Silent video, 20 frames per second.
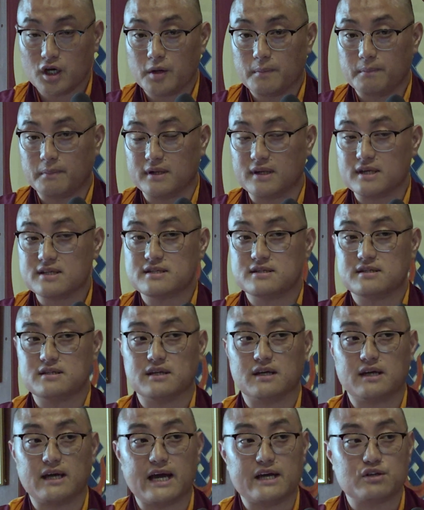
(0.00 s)

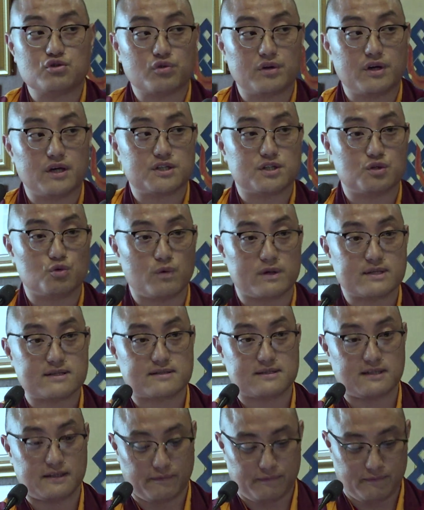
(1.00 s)
Monastic education was
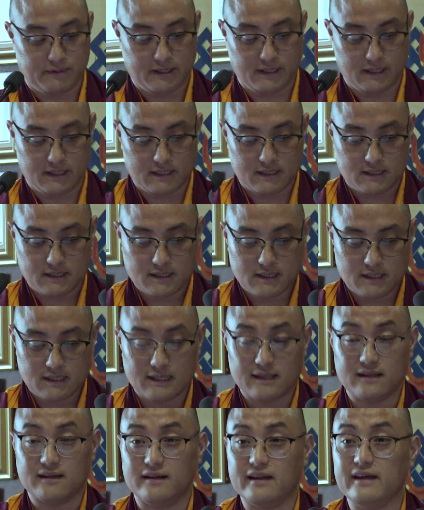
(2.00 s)
deeply
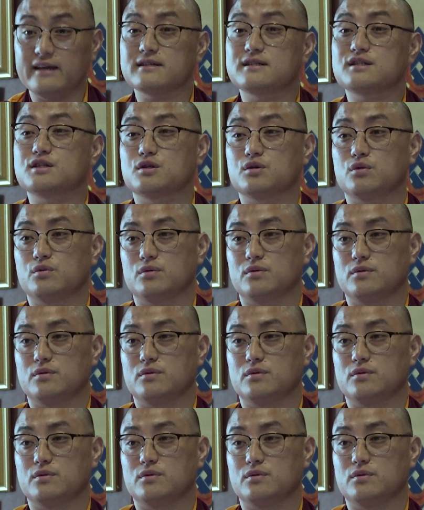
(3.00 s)
linked